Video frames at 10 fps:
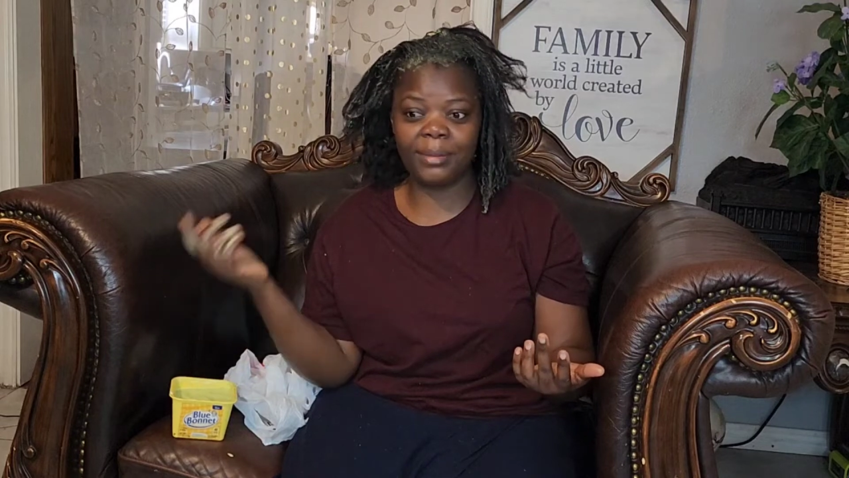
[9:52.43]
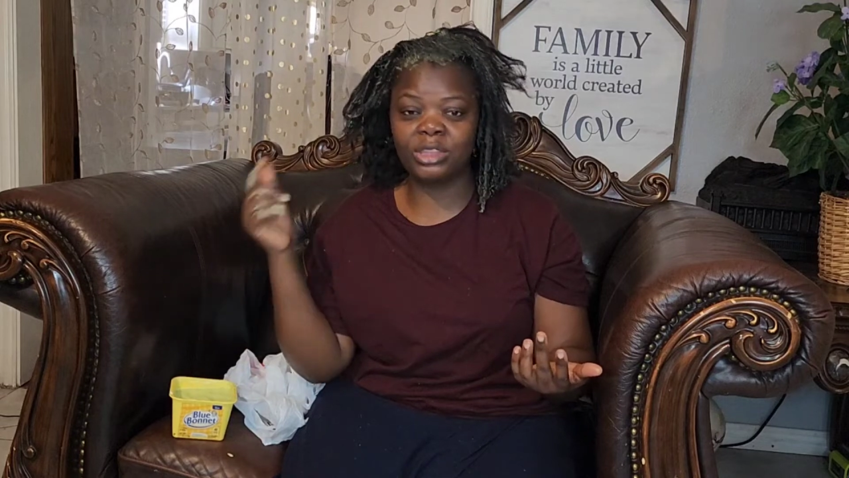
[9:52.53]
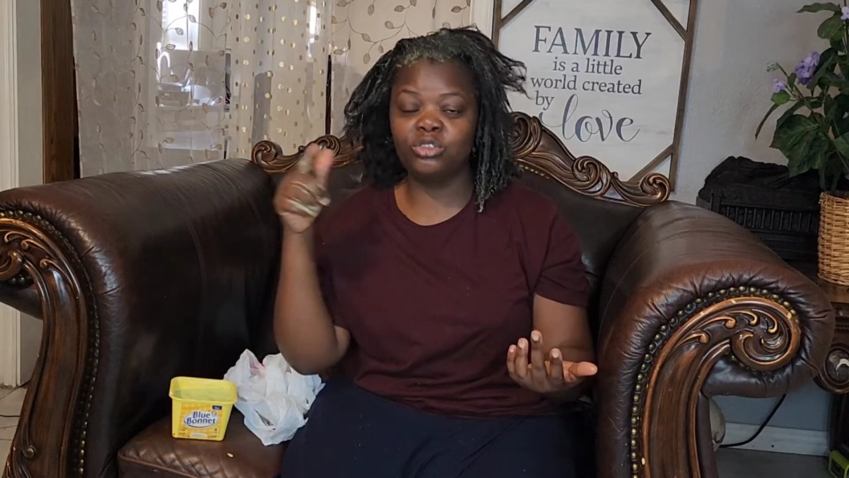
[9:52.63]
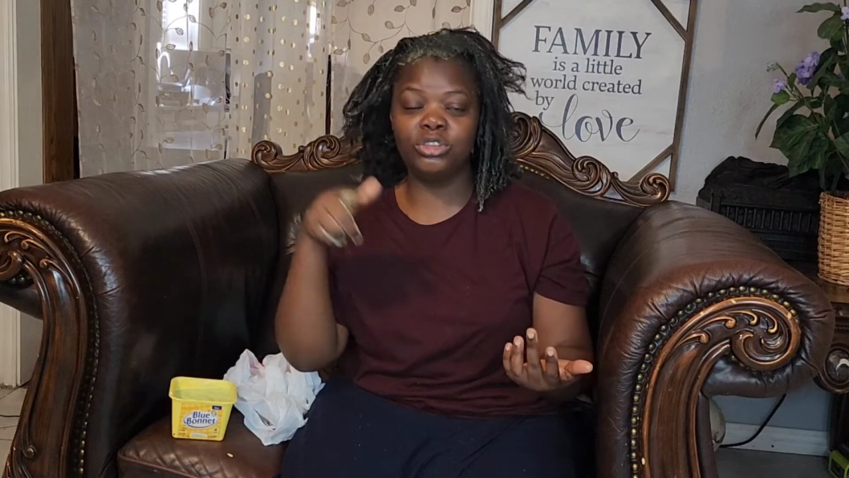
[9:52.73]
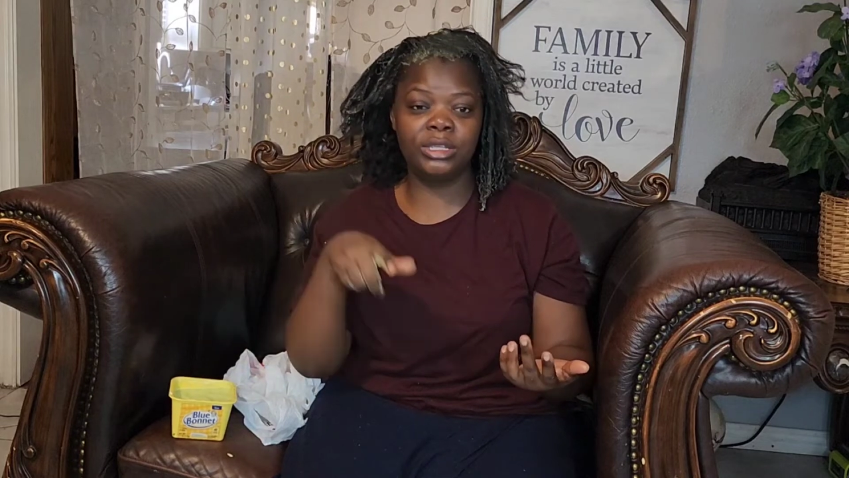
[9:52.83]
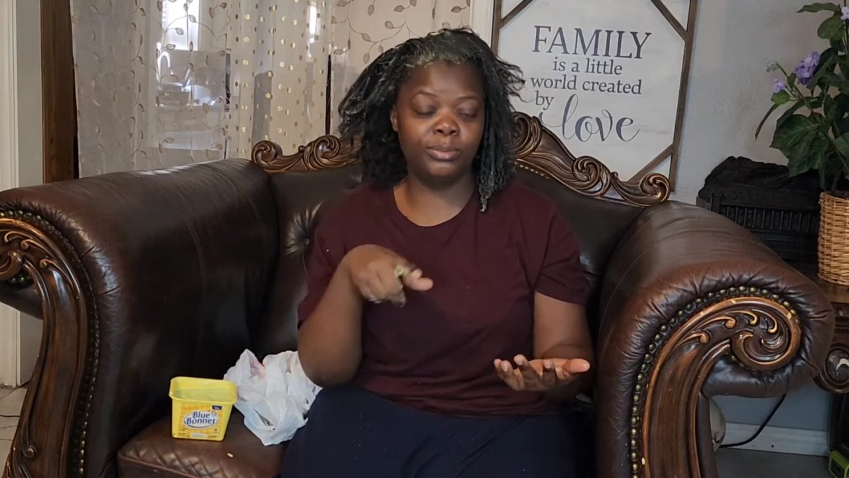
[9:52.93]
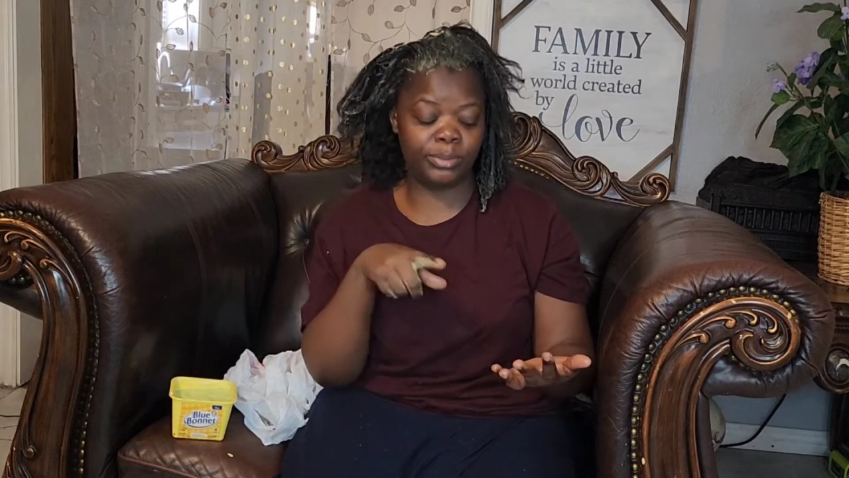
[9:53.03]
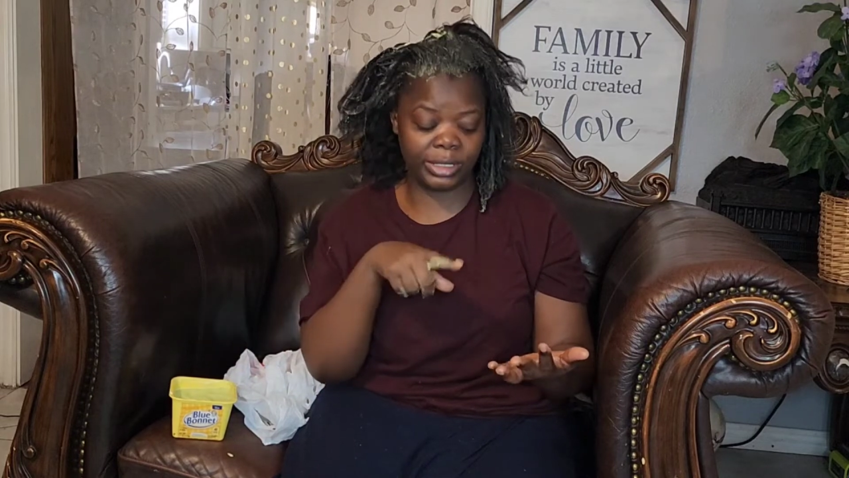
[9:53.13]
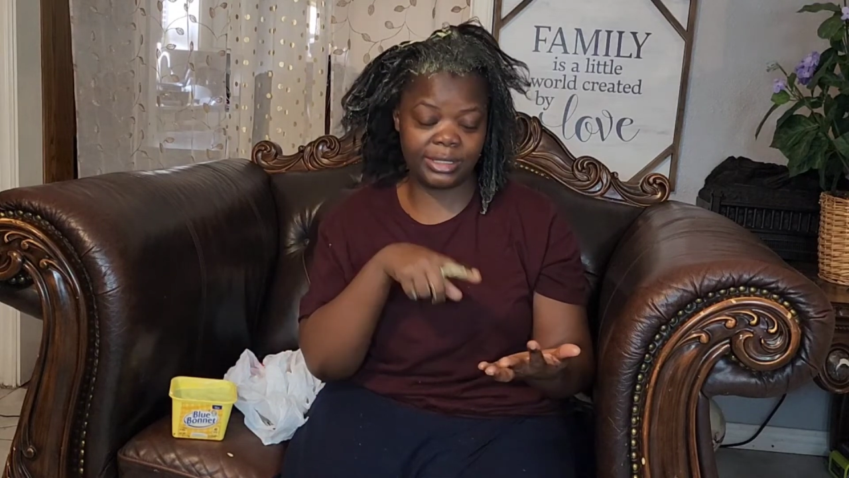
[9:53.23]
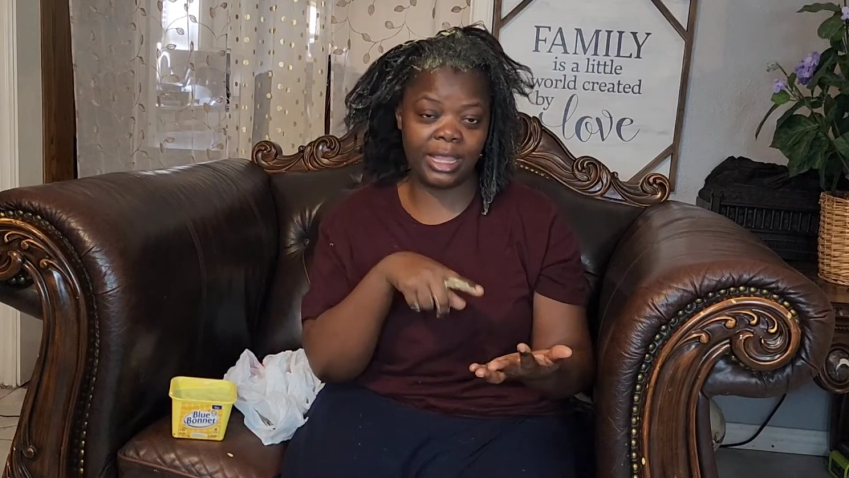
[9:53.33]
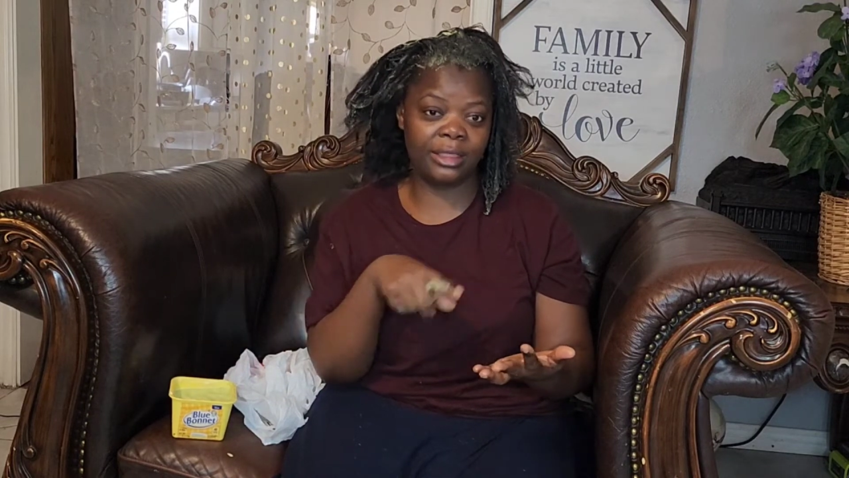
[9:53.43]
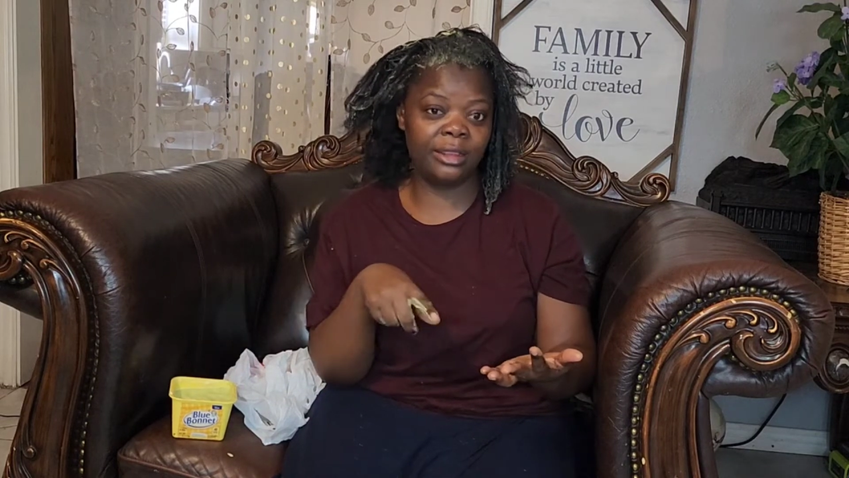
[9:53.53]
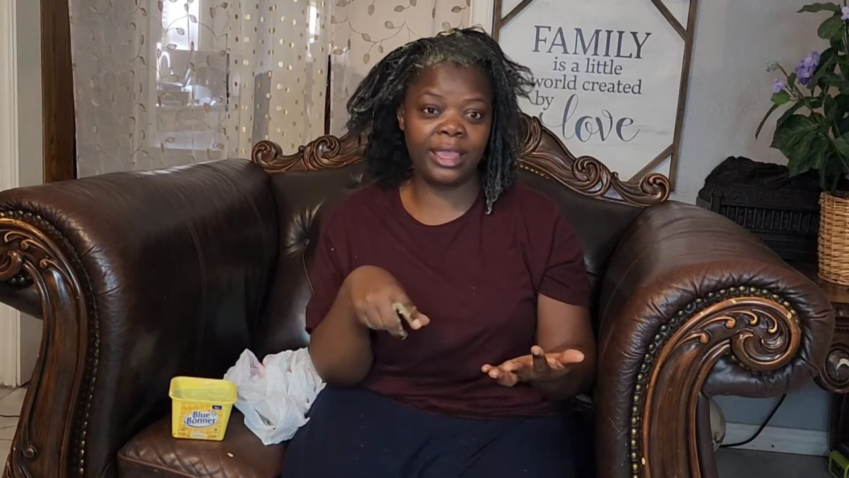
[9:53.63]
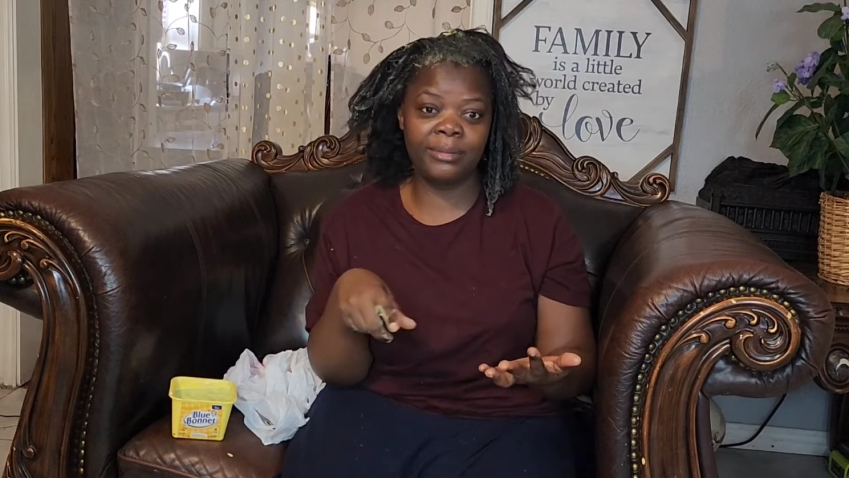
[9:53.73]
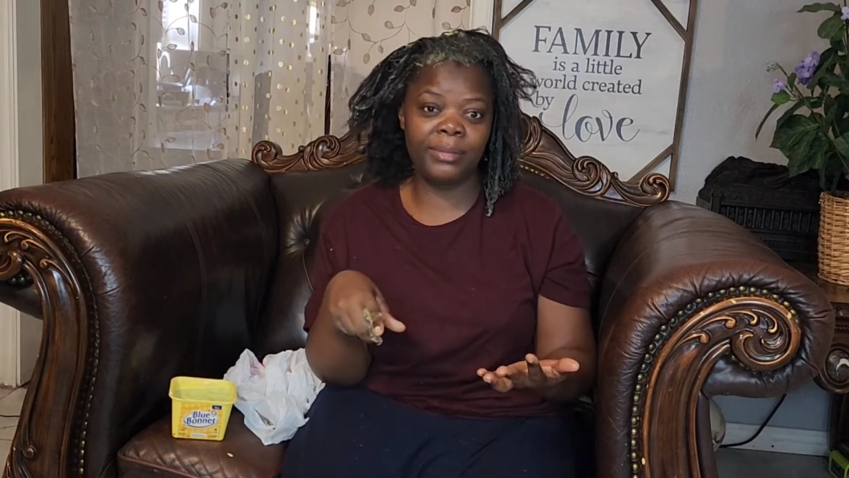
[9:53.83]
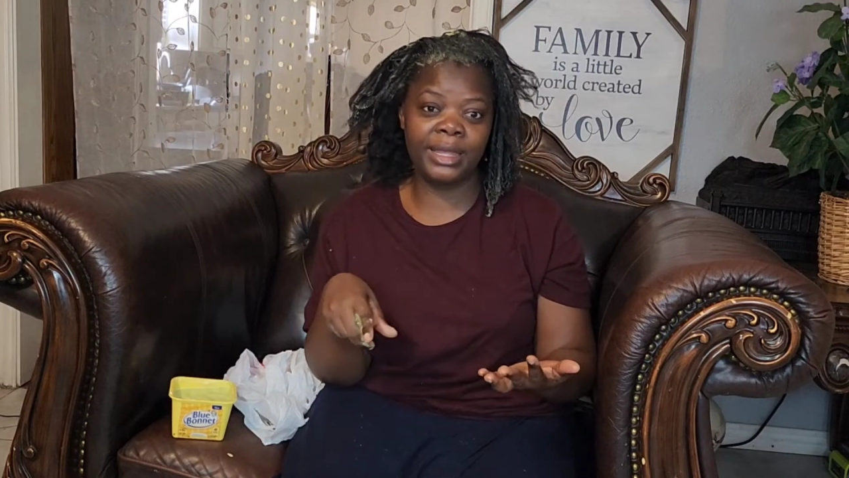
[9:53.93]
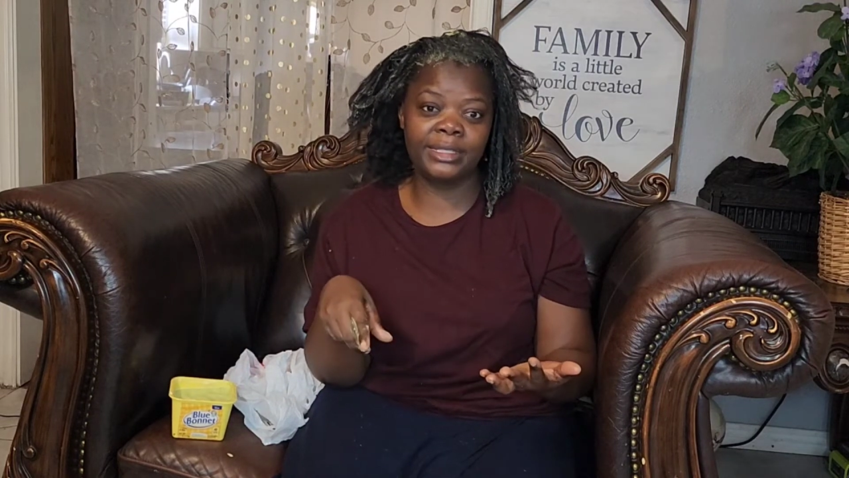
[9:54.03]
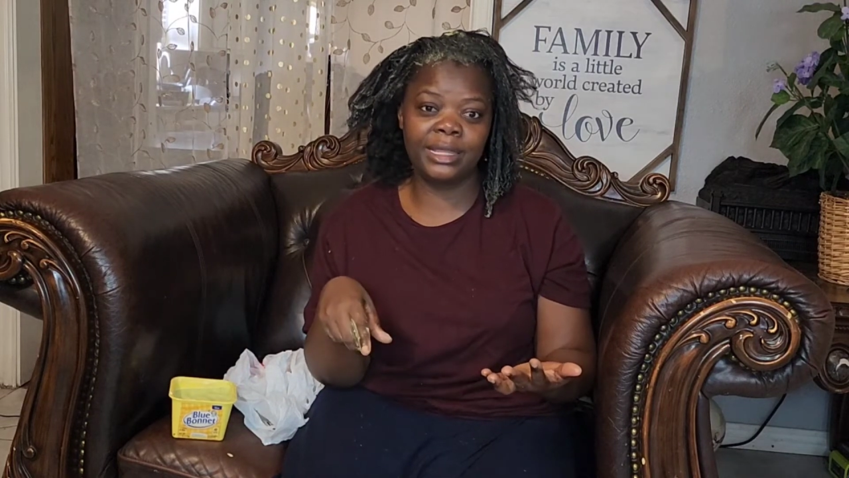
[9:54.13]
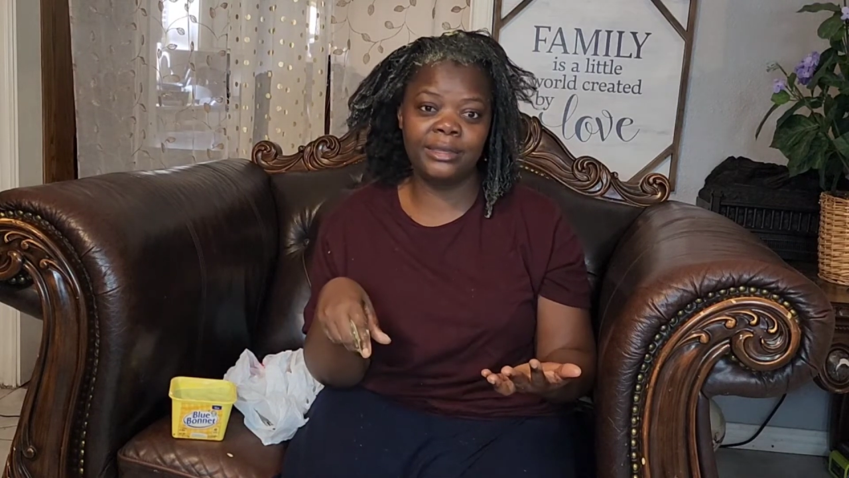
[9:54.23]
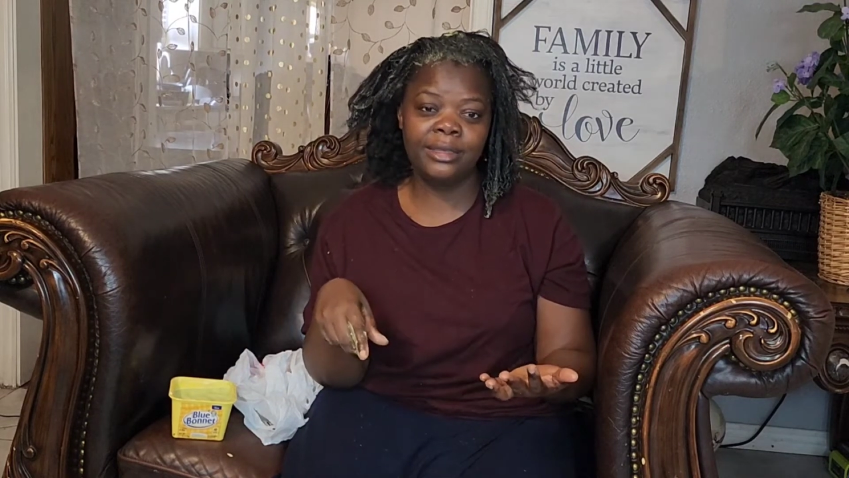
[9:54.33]
but you didn't press that like
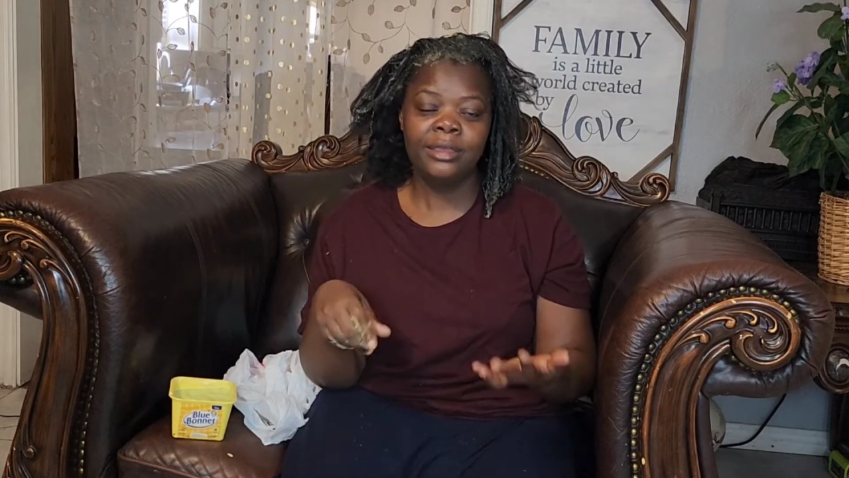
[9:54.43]
button.